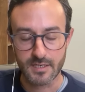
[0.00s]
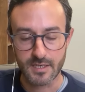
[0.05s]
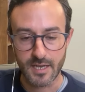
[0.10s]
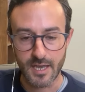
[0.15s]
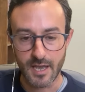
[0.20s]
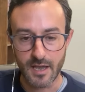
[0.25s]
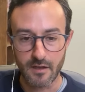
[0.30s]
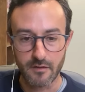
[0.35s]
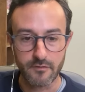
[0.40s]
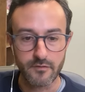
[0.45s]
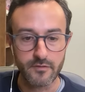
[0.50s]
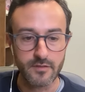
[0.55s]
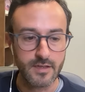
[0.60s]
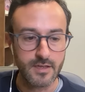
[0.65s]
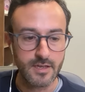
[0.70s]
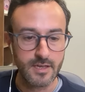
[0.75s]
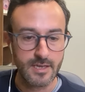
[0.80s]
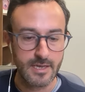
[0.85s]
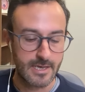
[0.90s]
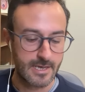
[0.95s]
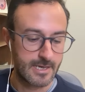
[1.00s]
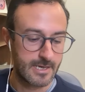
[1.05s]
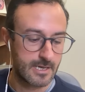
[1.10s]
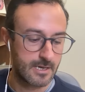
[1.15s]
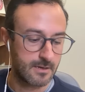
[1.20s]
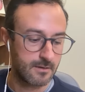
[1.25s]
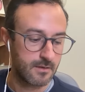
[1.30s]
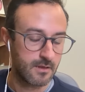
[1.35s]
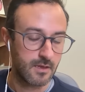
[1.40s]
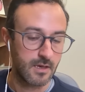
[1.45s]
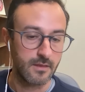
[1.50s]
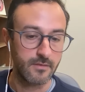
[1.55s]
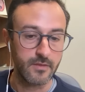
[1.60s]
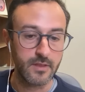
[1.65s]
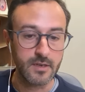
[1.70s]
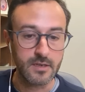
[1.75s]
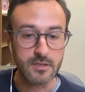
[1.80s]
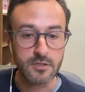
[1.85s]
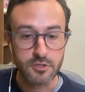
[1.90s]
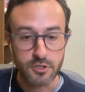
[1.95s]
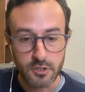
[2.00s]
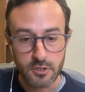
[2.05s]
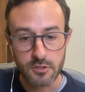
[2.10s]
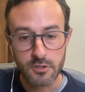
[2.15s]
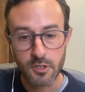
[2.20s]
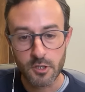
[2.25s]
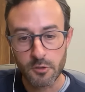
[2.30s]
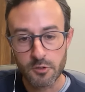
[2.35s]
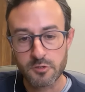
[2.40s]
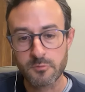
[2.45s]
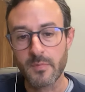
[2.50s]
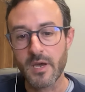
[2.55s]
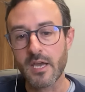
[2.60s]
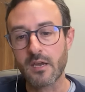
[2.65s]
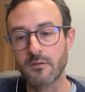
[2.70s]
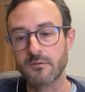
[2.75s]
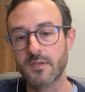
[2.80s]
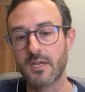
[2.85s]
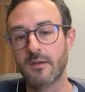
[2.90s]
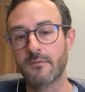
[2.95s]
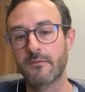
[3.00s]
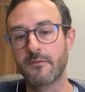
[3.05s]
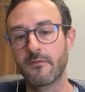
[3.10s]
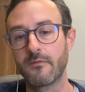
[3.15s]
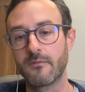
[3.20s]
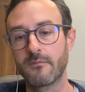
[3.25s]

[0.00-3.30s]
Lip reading: calf, and they, in turn, those microbes have